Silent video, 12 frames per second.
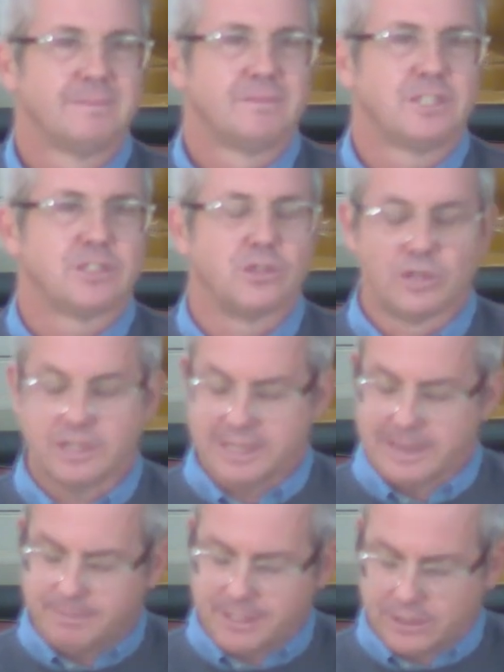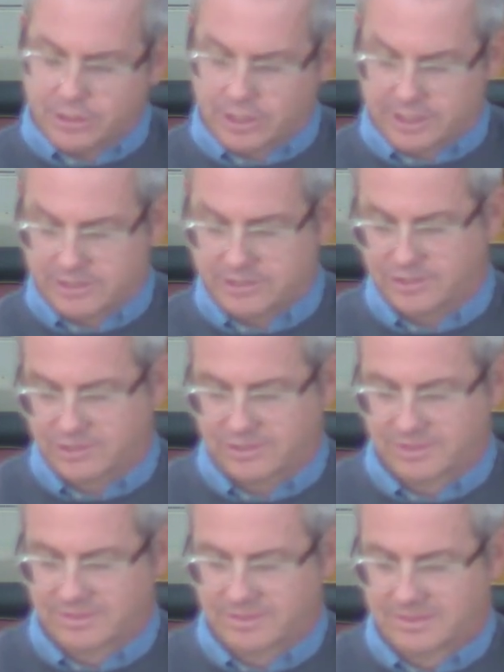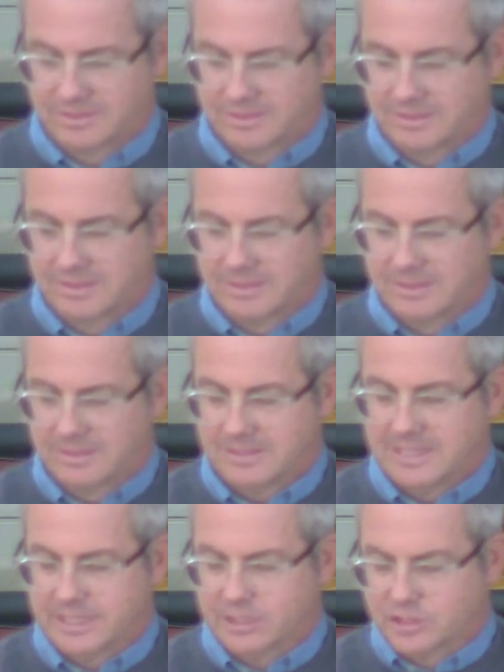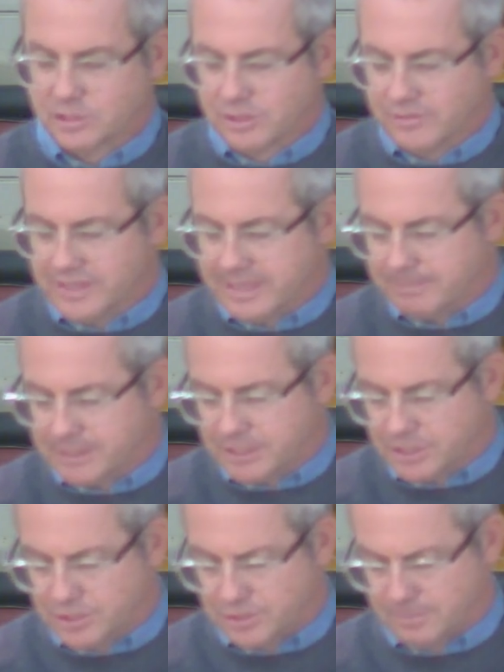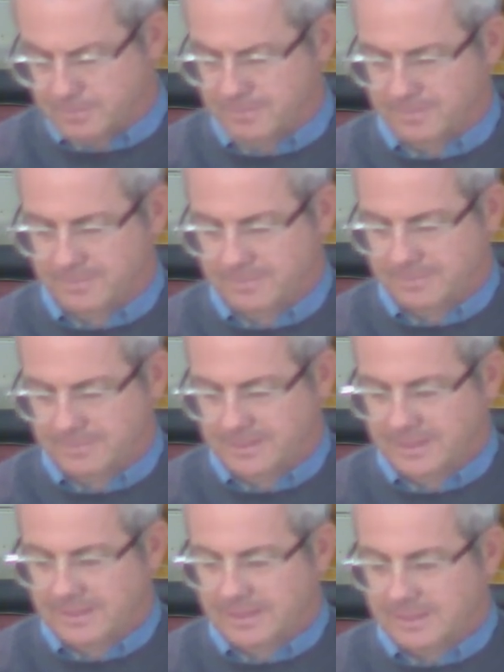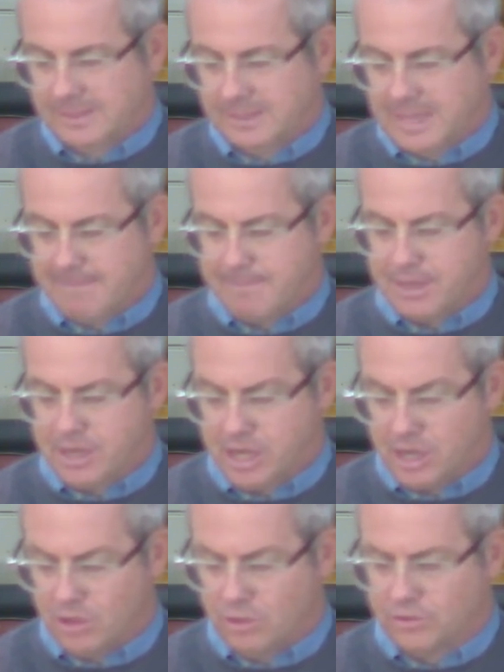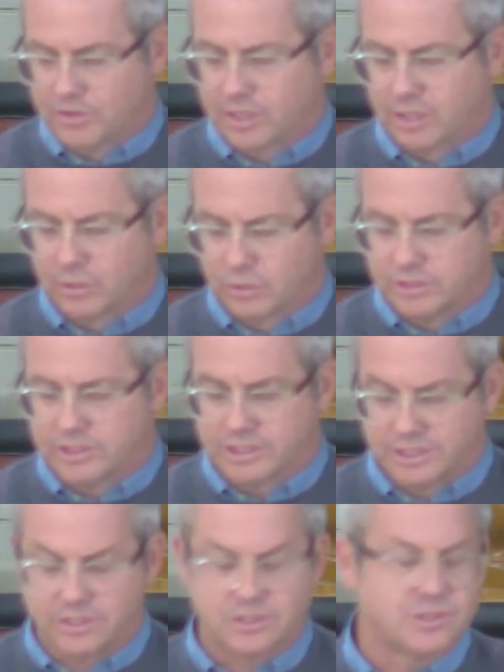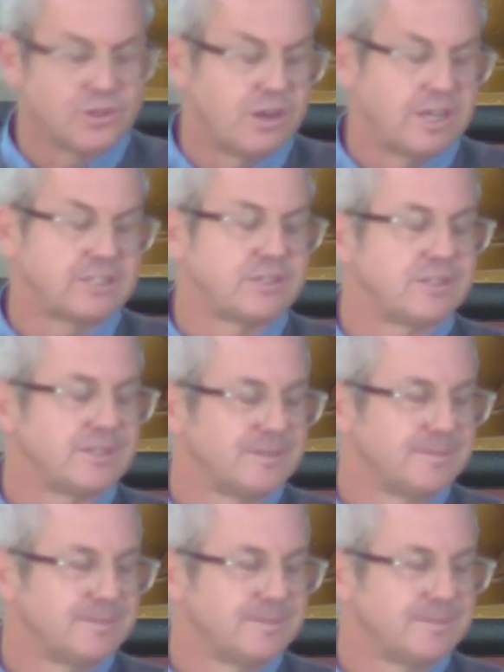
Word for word: Just look at the empty cross, take a tour of the empty tomb, and behold the Lord Jesus Christ.